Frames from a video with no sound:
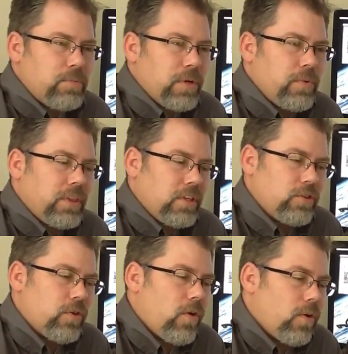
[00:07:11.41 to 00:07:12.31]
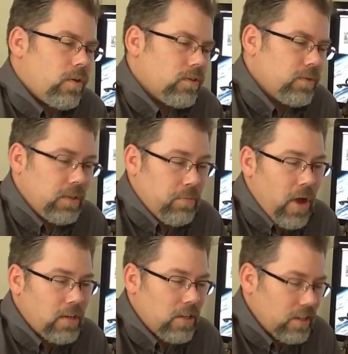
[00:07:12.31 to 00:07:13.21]
But with the troll, with the
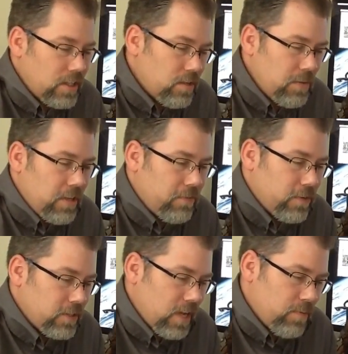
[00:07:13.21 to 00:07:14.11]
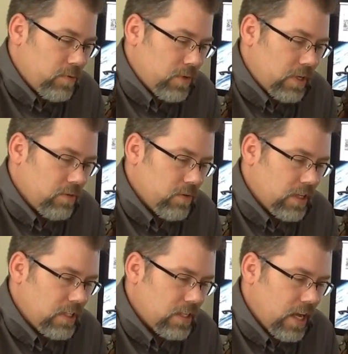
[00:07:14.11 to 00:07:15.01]
box art, this will be the first time when we can
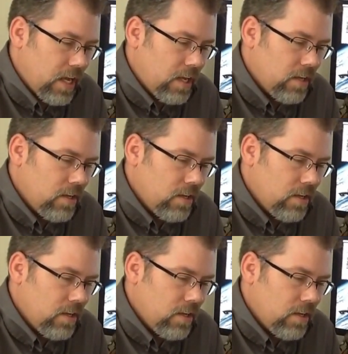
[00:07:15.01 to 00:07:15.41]
really say,